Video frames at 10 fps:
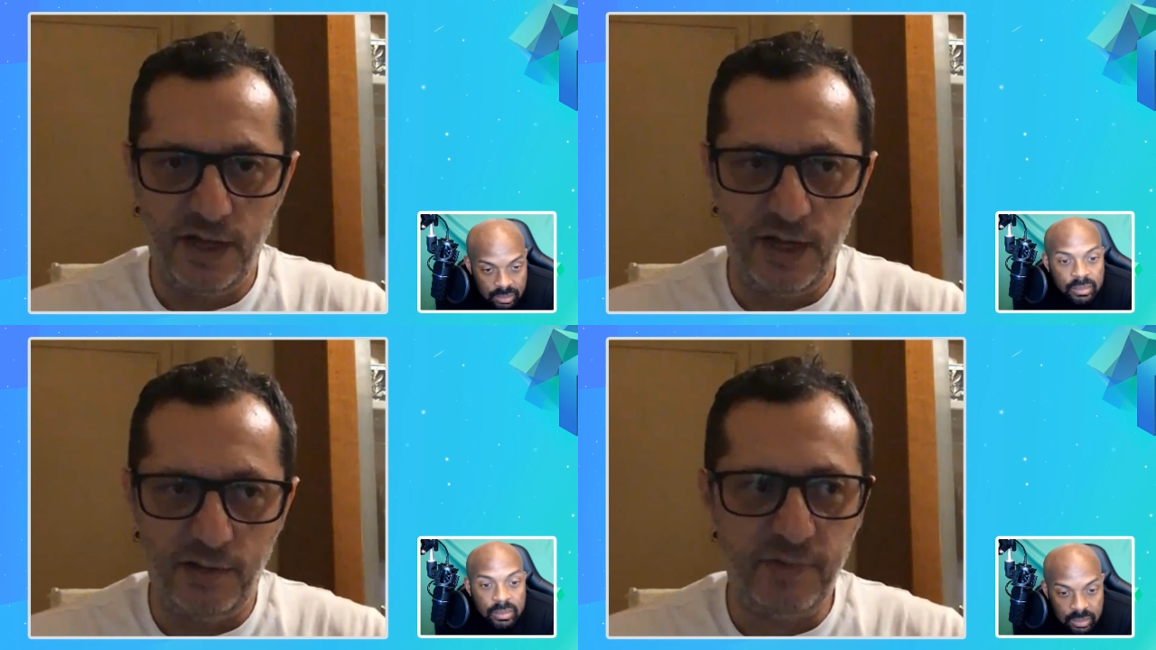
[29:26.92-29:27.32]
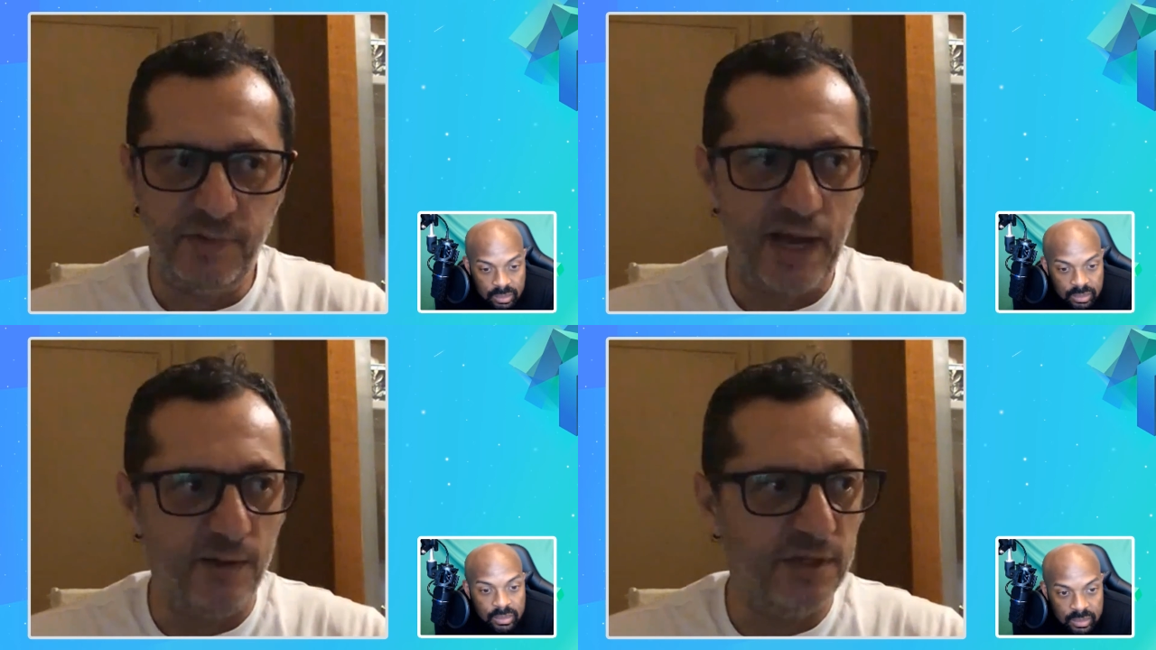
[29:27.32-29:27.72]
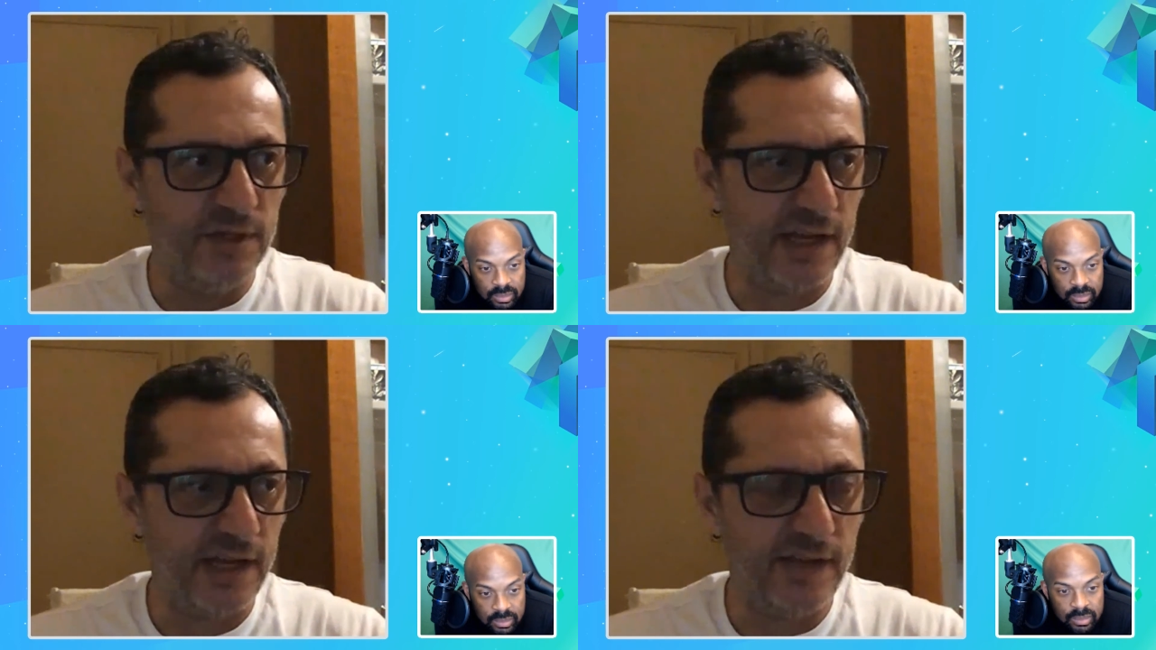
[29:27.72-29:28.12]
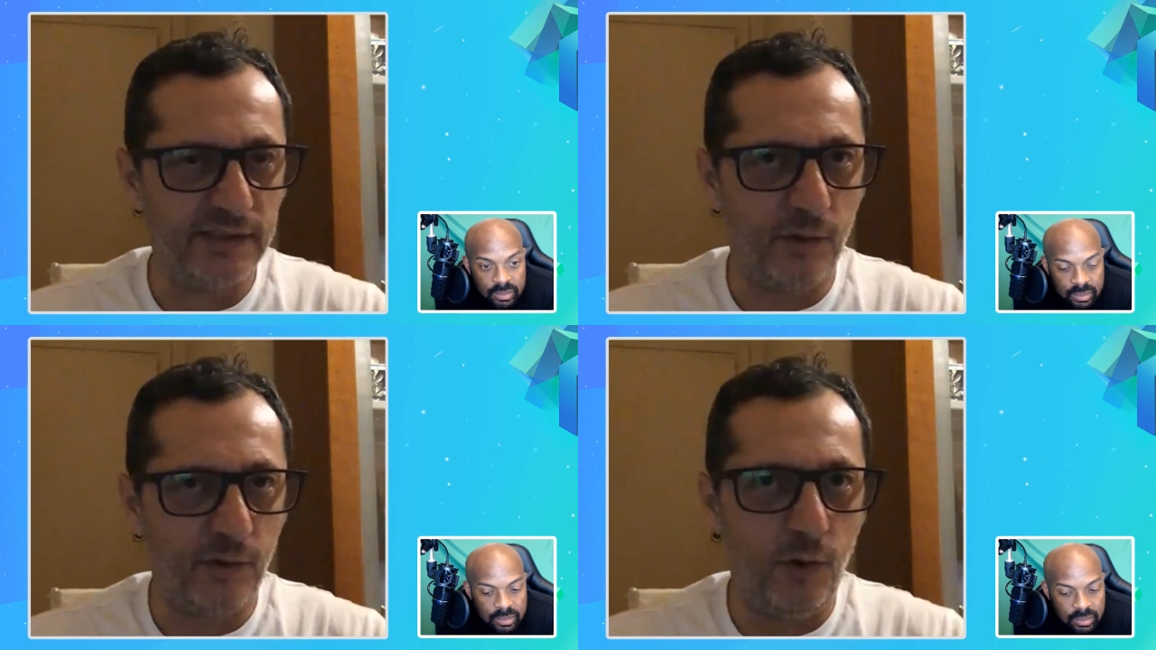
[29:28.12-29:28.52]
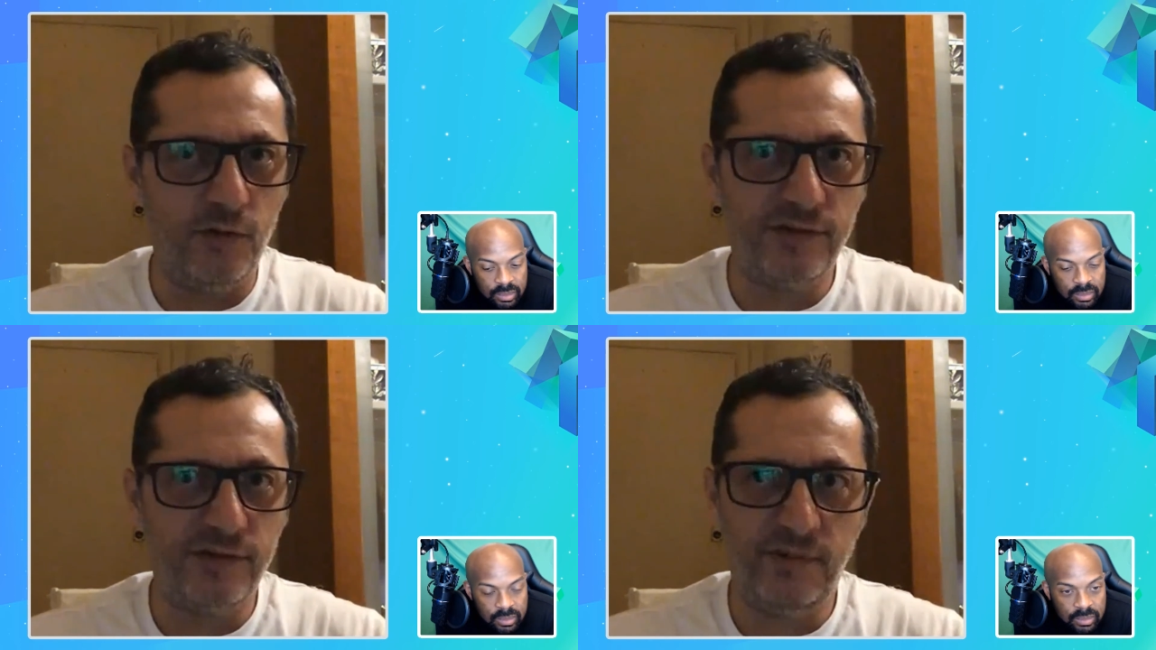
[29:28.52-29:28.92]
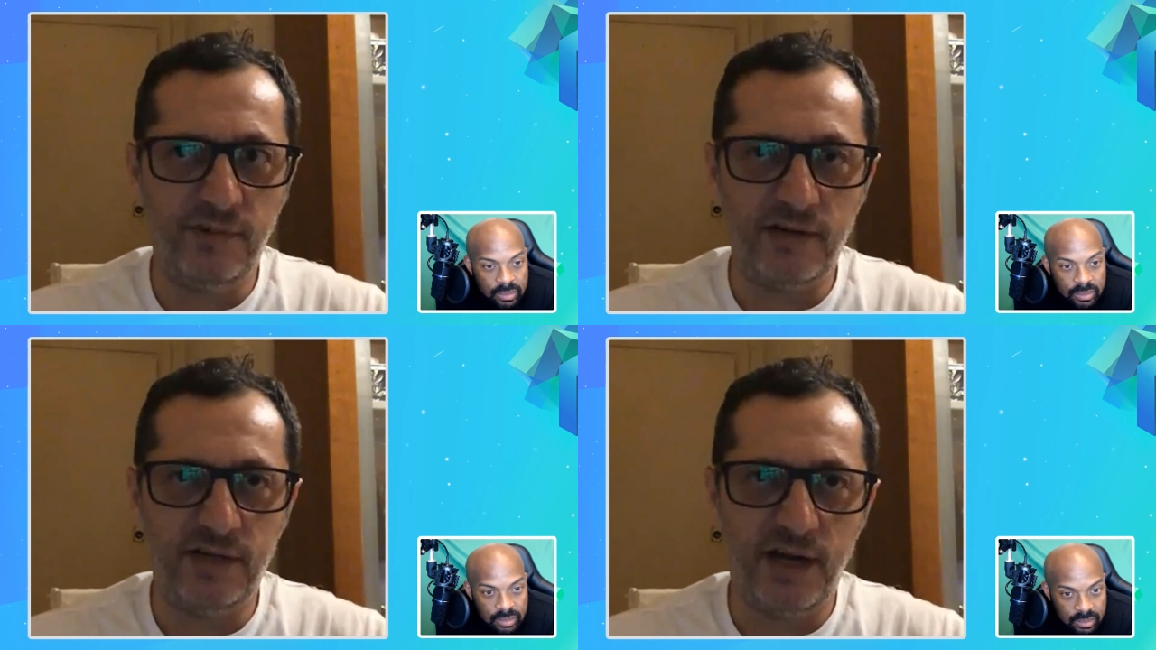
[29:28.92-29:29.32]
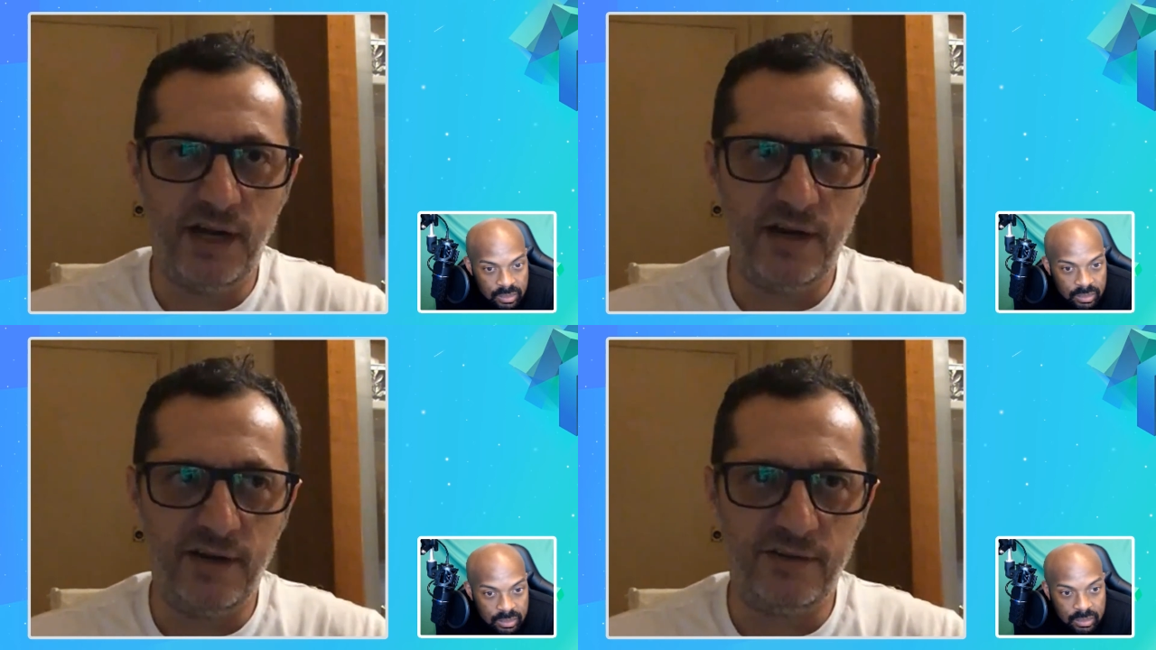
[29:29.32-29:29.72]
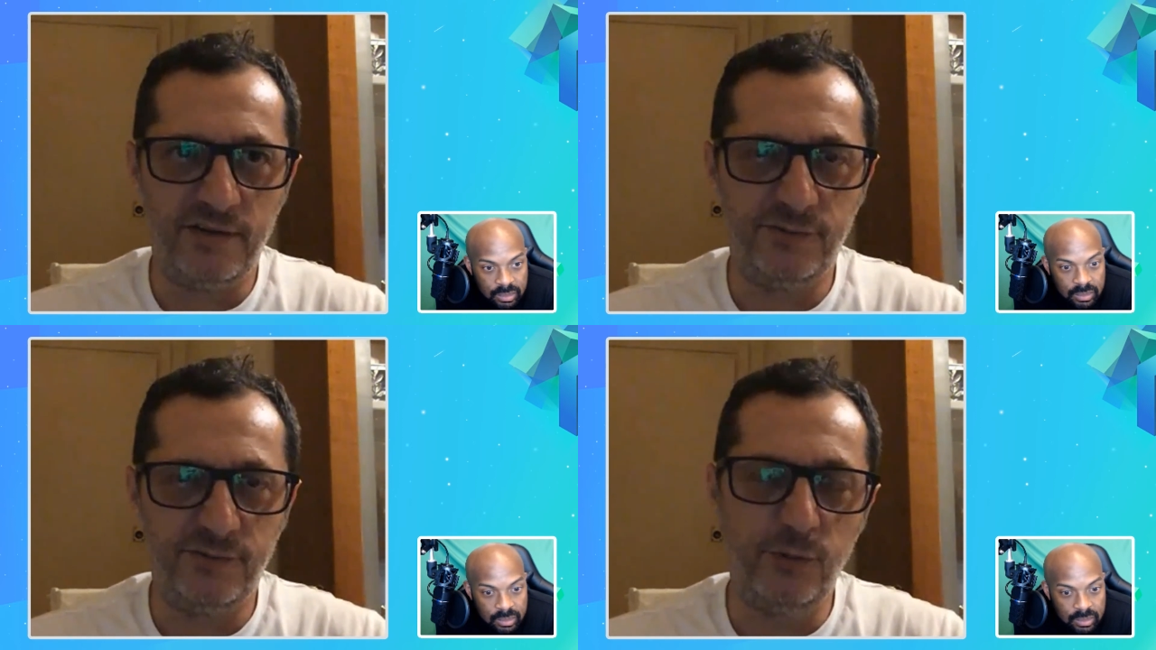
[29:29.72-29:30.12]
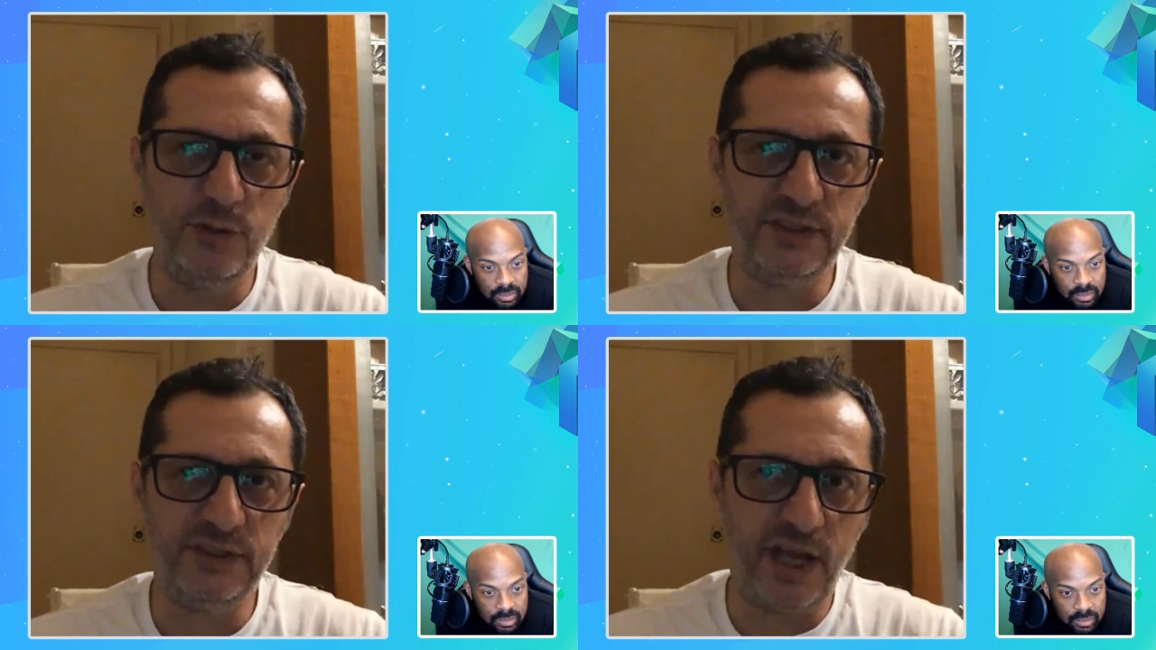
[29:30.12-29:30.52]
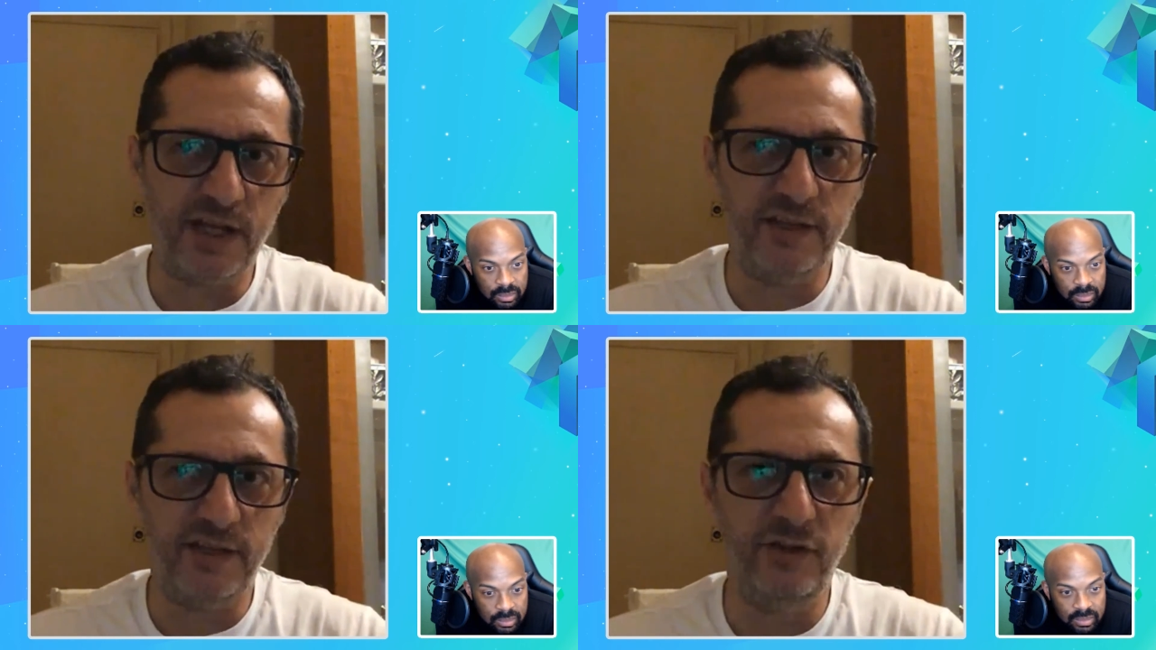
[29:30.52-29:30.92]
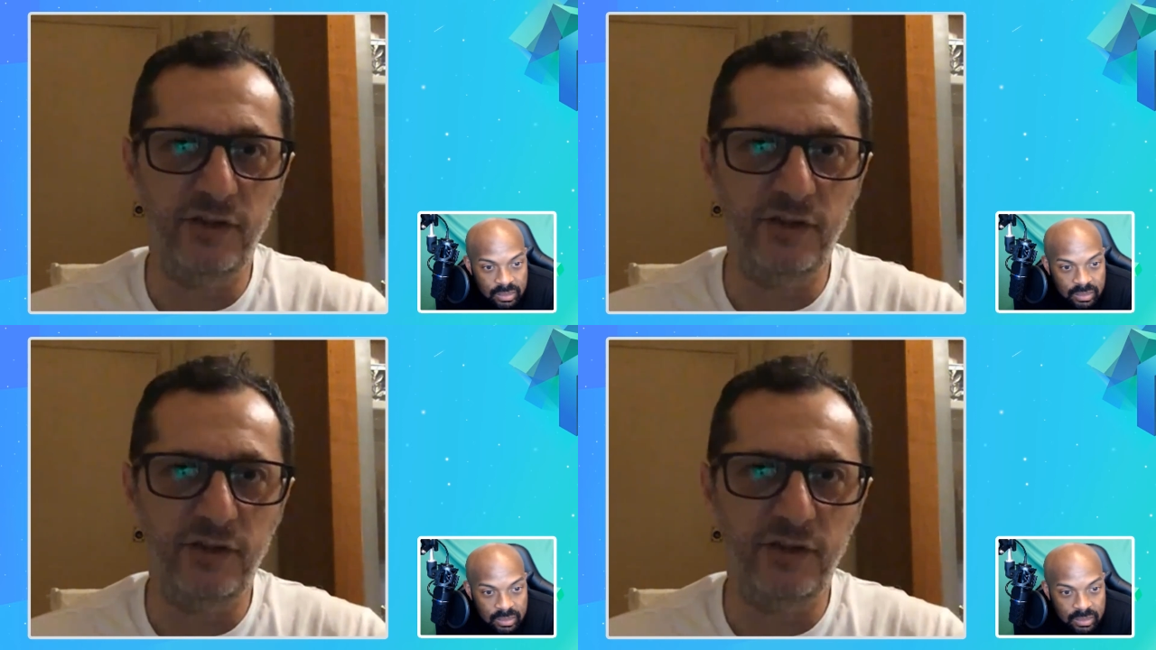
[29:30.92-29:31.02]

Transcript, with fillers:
Speaker 1: Uh, I will say that all of them are uh, full stack